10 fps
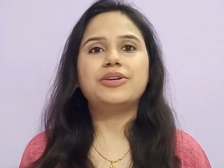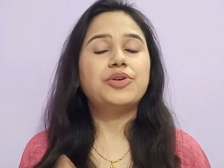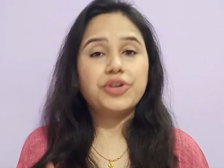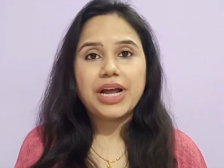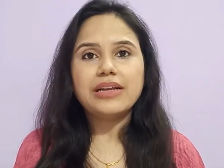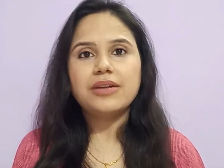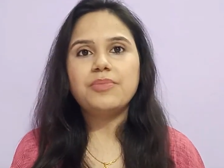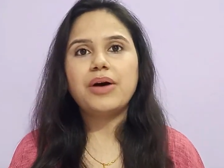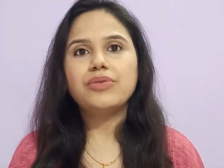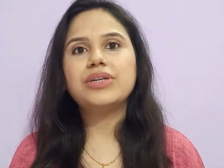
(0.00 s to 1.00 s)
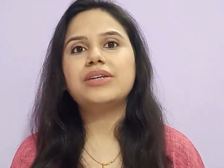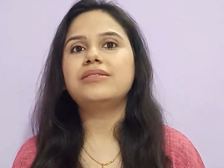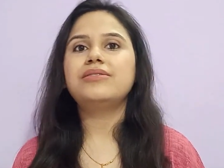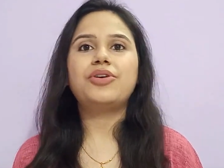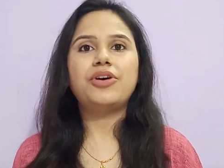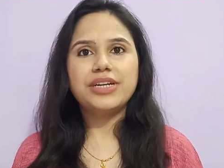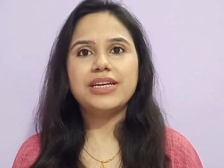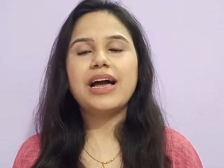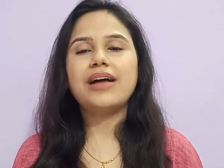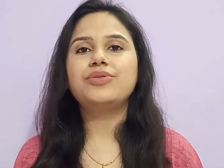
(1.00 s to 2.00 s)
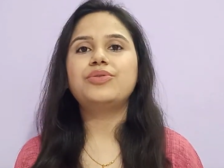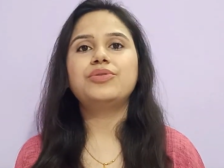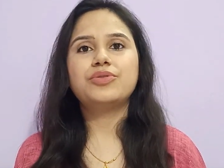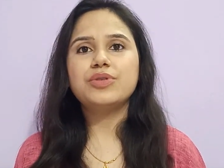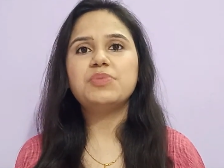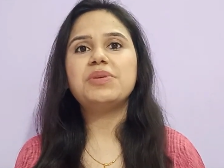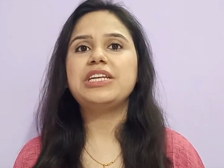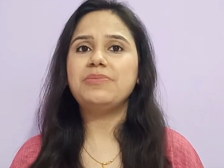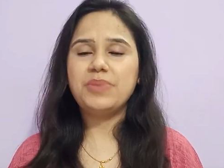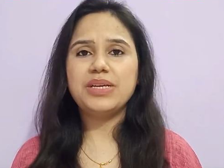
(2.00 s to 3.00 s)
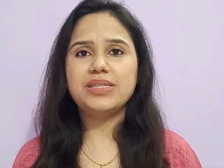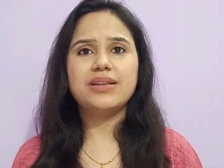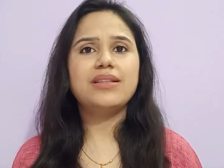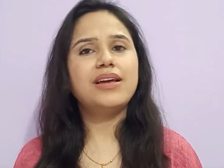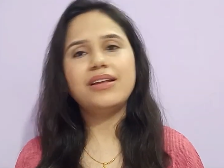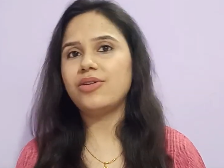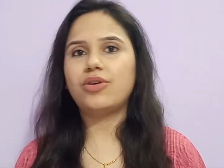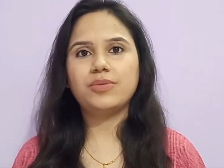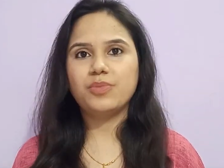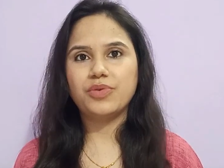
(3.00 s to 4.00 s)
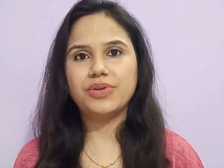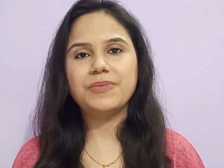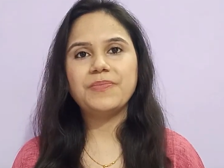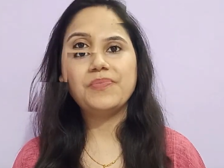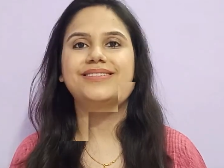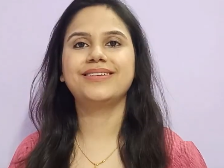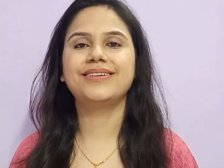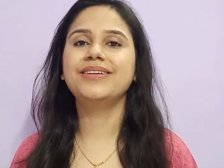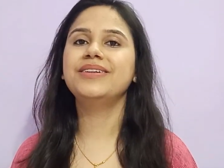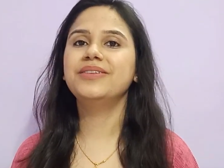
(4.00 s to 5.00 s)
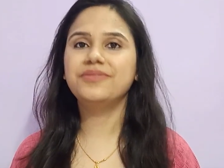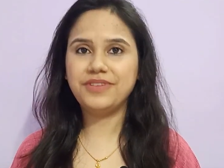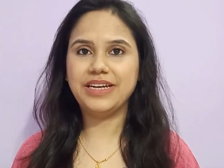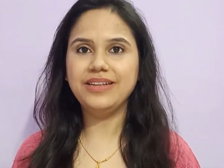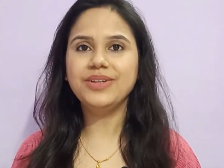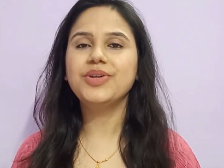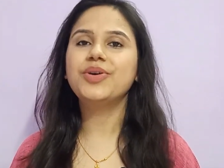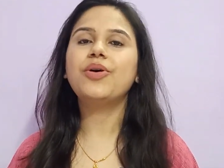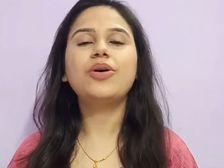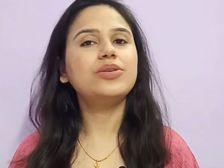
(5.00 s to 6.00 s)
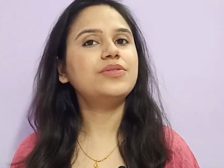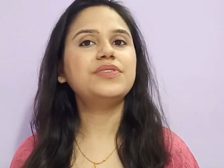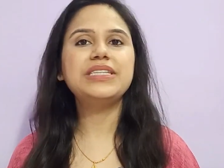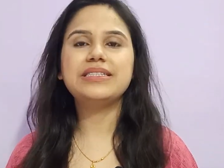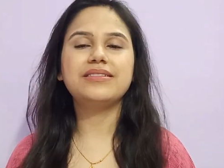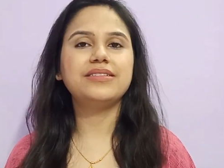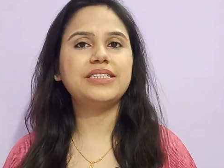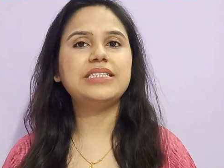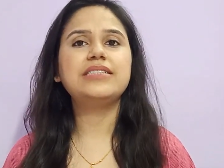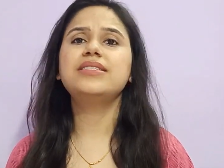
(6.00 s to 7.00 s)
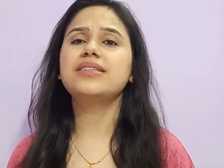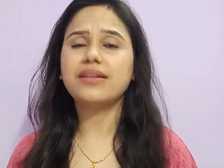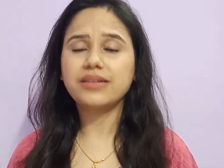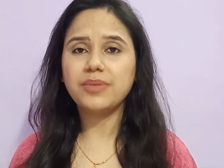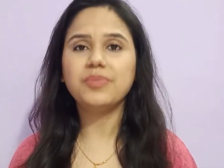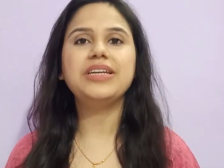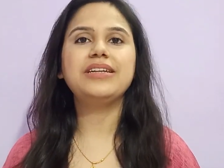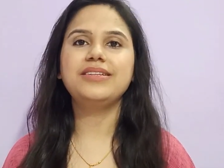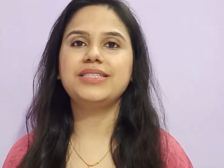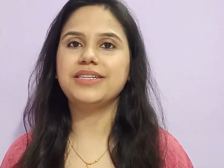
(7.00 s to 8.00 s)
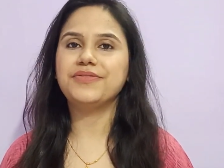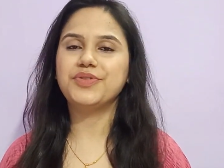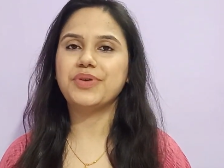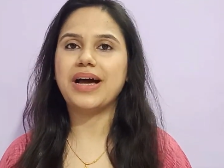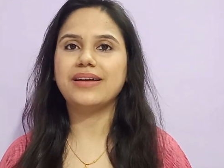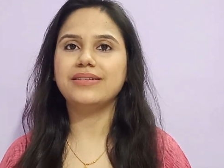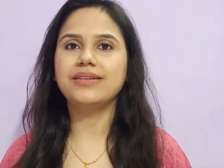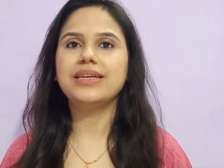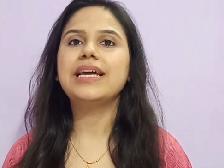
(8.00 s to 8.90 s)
coriander powder, oregano, rosemary, basil, and a lot more. Well, all of these ingredients are completely safe to add.